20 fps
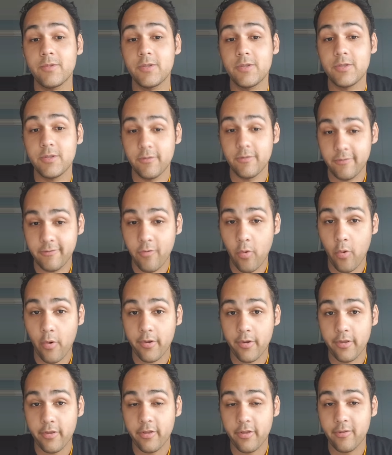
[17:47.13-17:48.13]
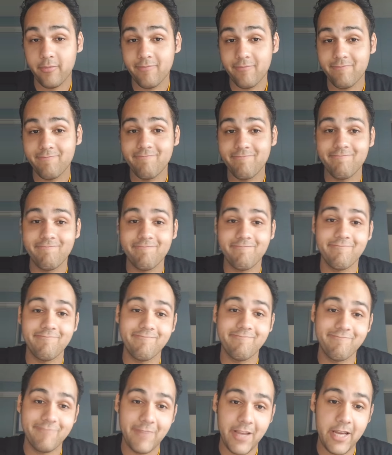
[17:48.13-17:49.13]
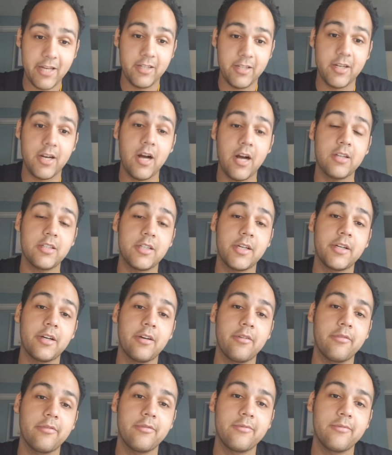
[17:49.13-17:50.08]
to 4th in CONCACAF.